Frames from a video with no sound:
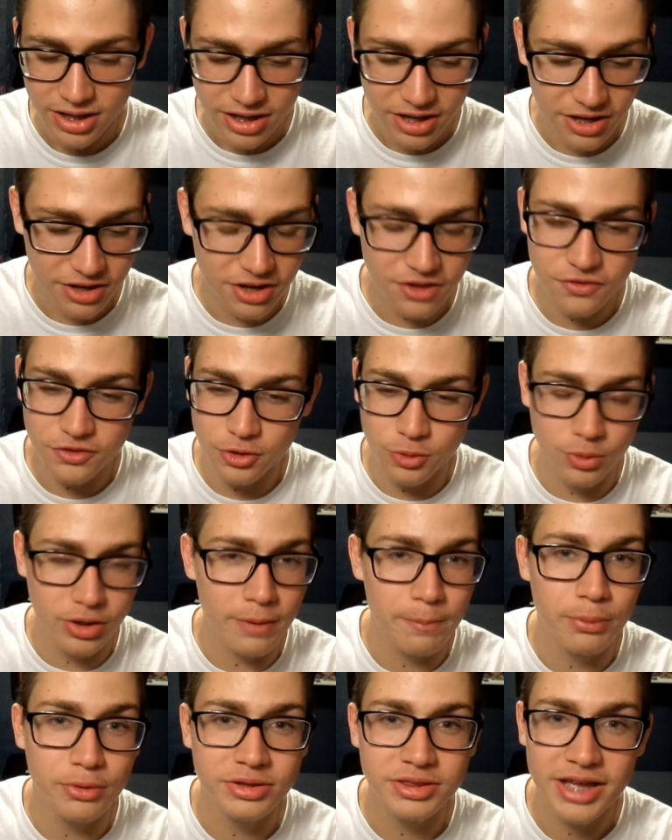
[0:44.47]
And if you
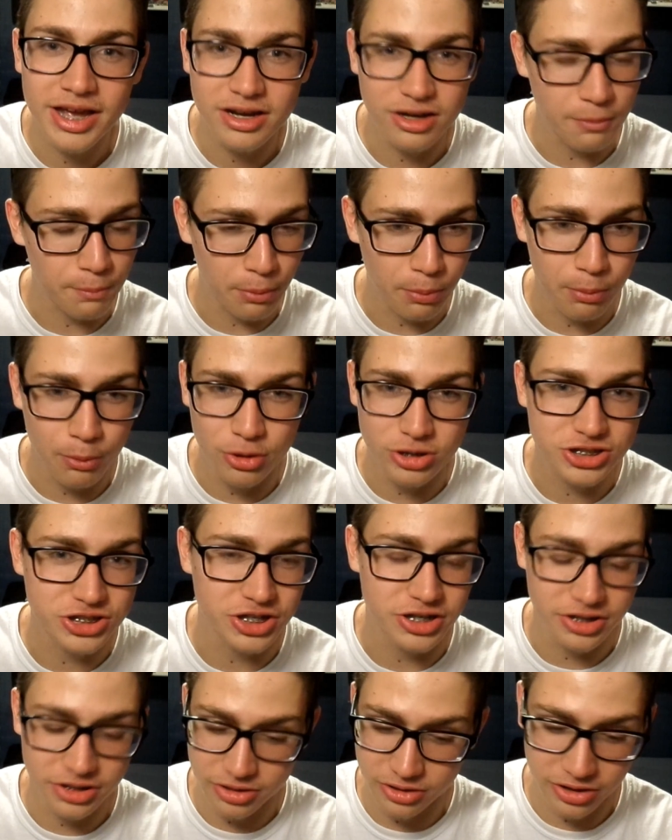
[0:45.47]
want to put that into
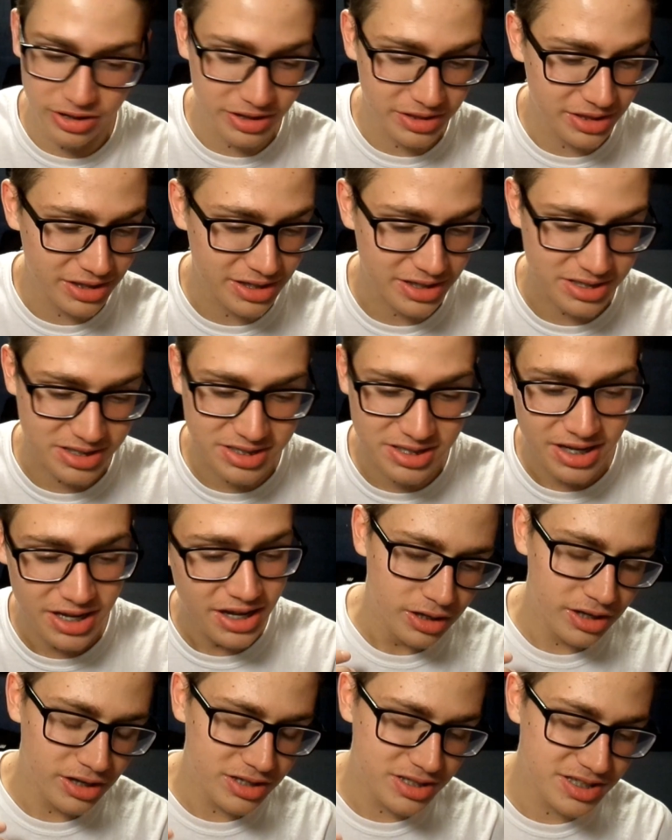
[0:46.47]
proportion, look at this.
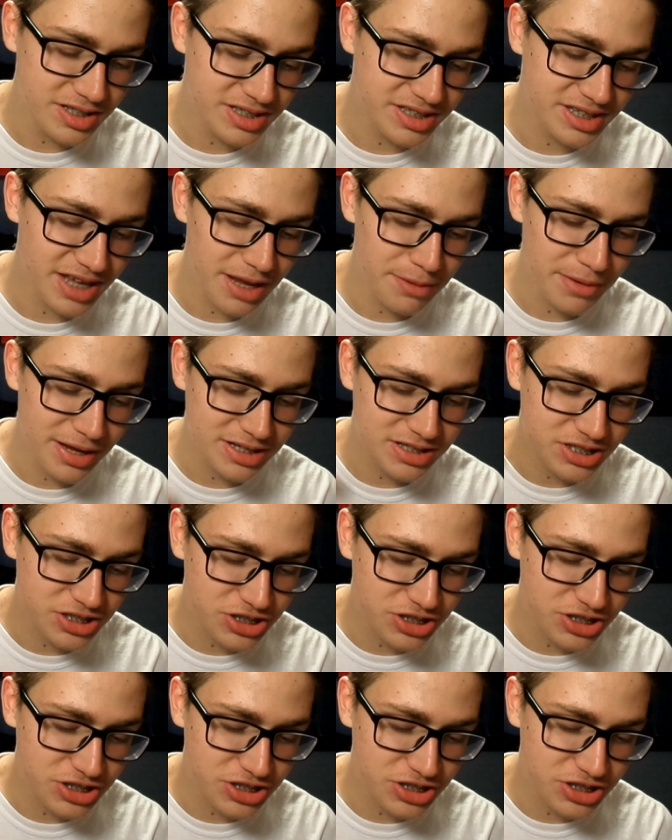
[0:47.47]
It is the same as